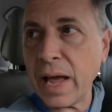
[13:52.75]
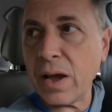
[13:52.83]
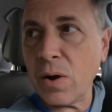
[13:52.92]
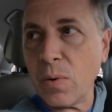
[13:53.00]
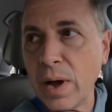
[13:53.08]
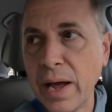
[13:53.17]

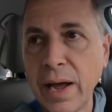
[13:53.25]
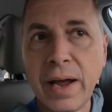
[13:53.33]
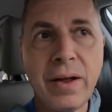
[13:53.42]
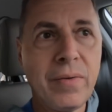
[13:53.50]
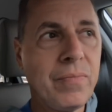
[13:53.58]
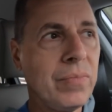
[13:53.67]

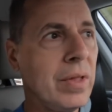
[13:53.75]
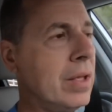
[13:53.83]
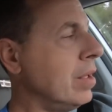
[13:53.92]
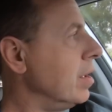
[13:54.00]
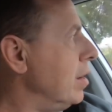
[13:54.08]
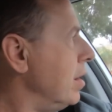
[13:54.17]
KOA
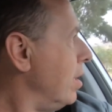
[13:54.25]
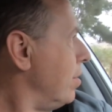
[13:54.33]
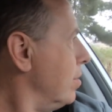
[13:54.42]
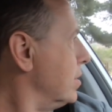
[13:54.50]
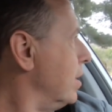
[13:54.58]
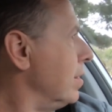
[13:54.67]
and
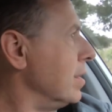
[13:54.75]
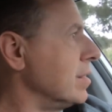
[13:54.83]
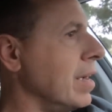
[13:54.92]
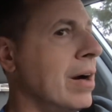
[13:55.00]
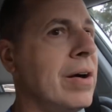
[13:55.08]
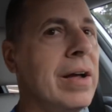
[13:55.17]
others in
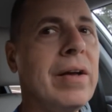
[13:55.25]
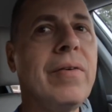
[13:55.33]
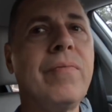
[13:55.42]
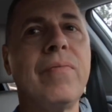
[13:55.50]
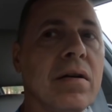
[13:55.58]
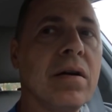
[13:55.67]
this area
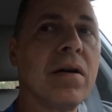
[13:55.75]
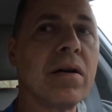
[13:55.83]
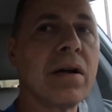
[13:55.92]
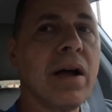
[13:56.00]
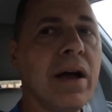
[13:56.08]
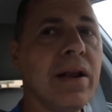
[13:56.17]
are
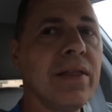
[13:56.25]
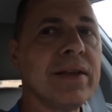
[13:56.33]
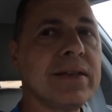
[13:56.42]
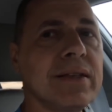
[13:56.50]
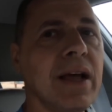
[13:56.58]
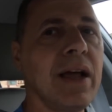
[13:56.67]
kind of the
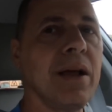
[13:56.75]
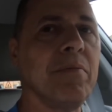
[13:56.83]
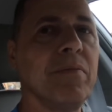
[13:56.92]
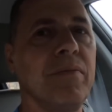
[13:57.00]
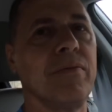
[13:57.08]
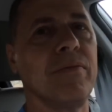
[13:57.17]
same.